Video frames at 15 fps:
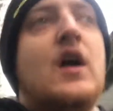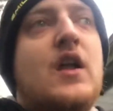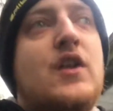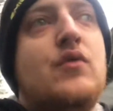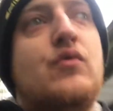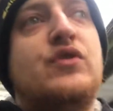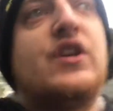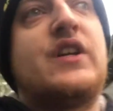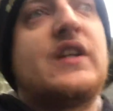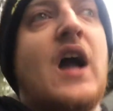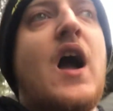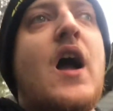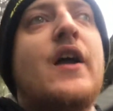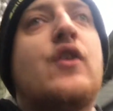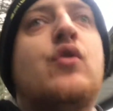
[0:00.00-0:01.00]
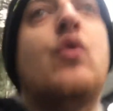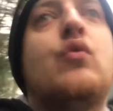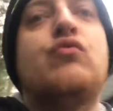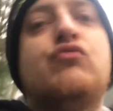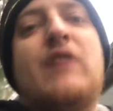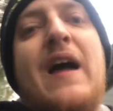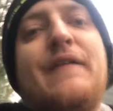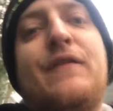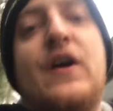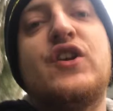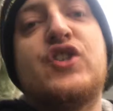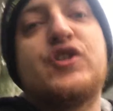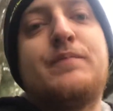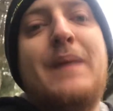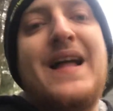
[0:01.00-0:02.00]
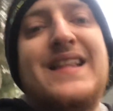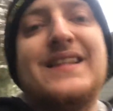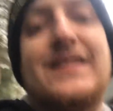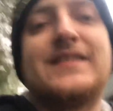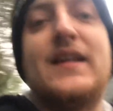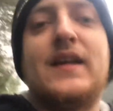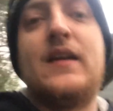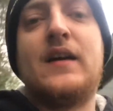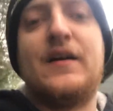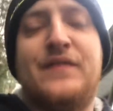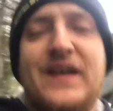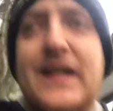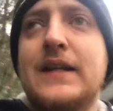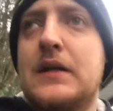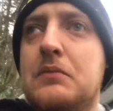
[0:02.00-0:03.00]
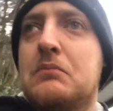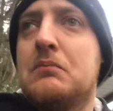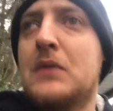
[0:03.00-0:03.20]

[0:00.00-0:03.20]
And there was a guy called Rev Spencer, I think,